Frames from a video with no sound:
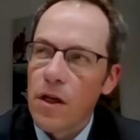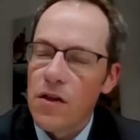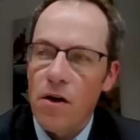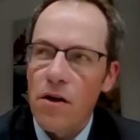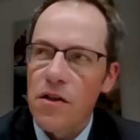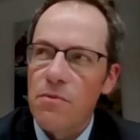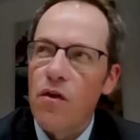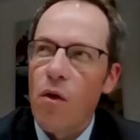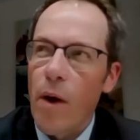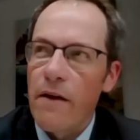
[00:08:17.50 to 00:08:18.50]
started to
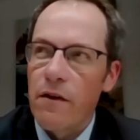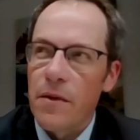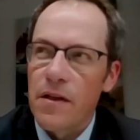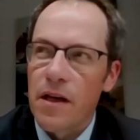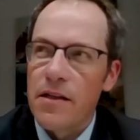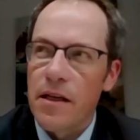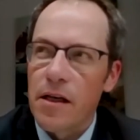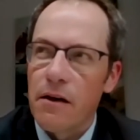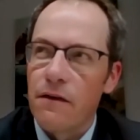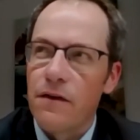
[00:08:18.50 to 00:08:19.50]
move away from this
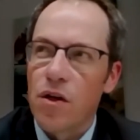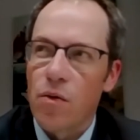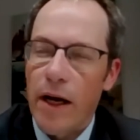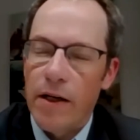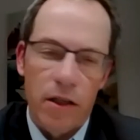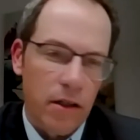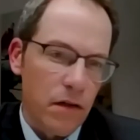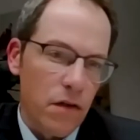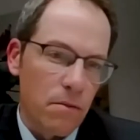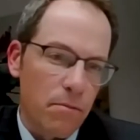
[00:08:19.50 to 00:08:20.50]
idea of
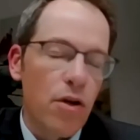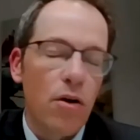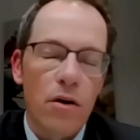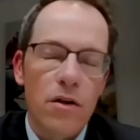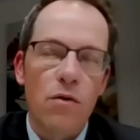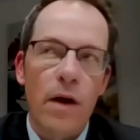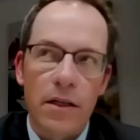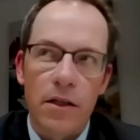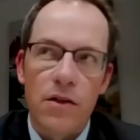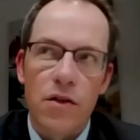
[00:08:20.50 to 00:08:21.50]
pure
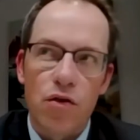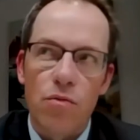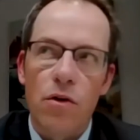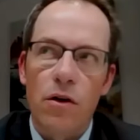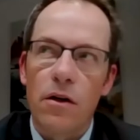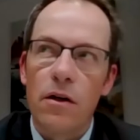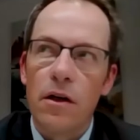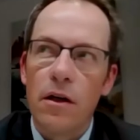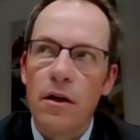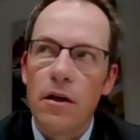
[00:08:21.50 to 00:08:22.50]
direct consumer
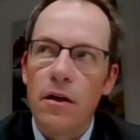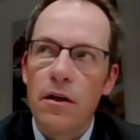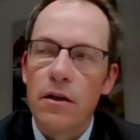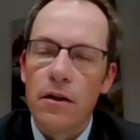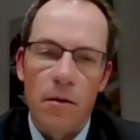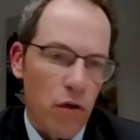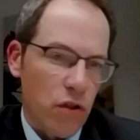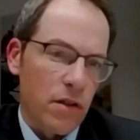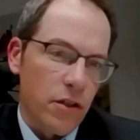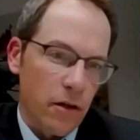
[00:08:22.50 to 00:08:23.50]

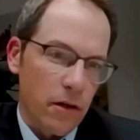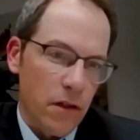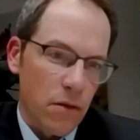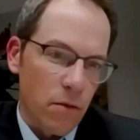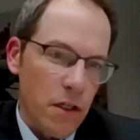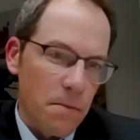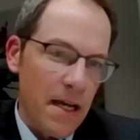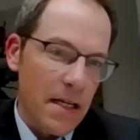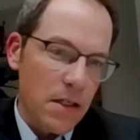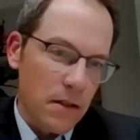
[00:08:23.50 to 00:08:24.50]
commercial insurance, which
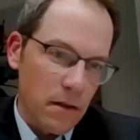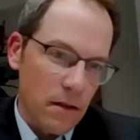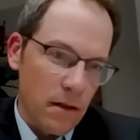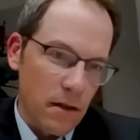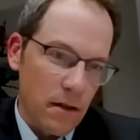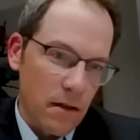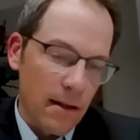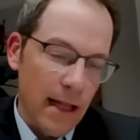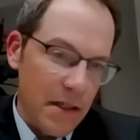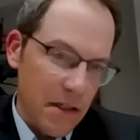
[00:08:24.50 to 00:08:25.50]
makes
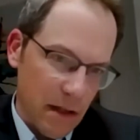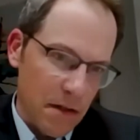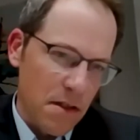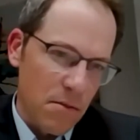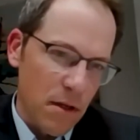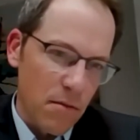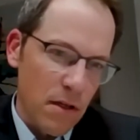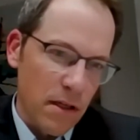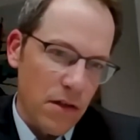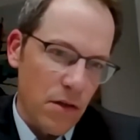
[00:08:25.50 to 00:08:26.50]
less sense to me
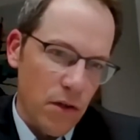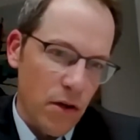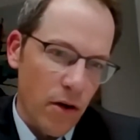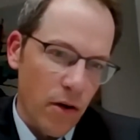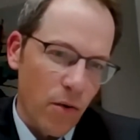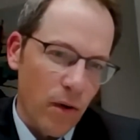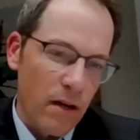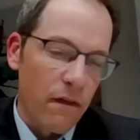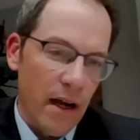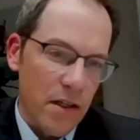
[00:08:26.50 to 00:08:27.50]
because there's no
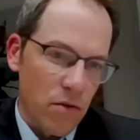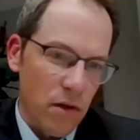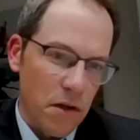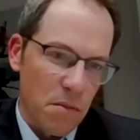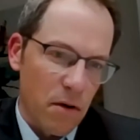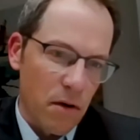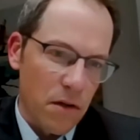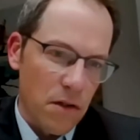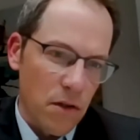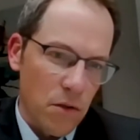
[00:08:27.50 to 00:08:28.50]
advisory
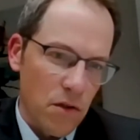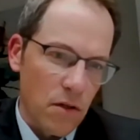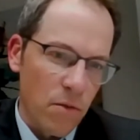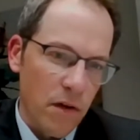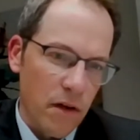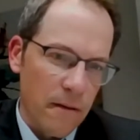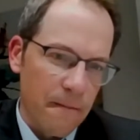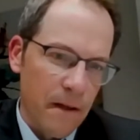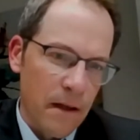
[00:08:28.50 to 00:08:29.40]
experience associated with it